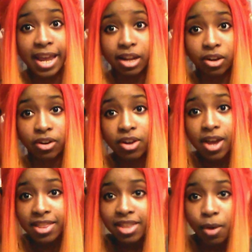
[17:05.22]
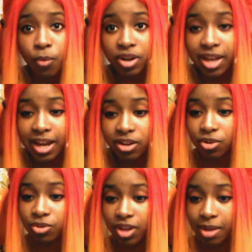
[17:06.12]
hater
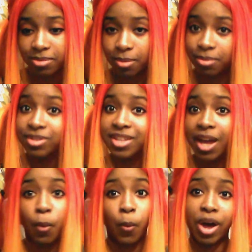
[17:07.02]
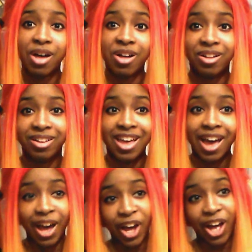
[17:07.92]
who comes up and is like, well,
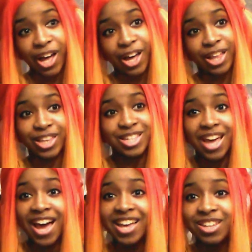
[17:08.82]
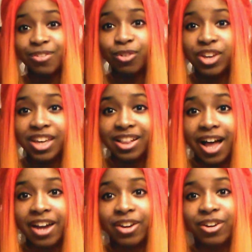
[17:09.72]
this guy's a freaking
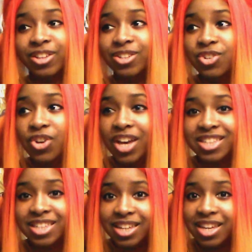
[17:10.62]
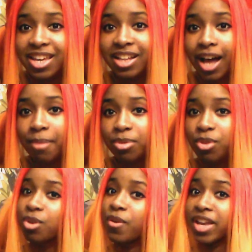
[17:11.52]
liar. Did you guys see? He climbed
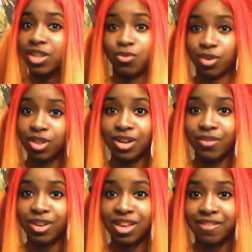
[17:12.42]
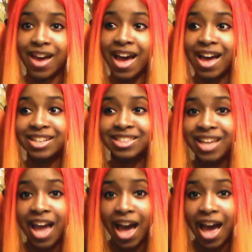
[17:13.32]
through the rings really, really fast.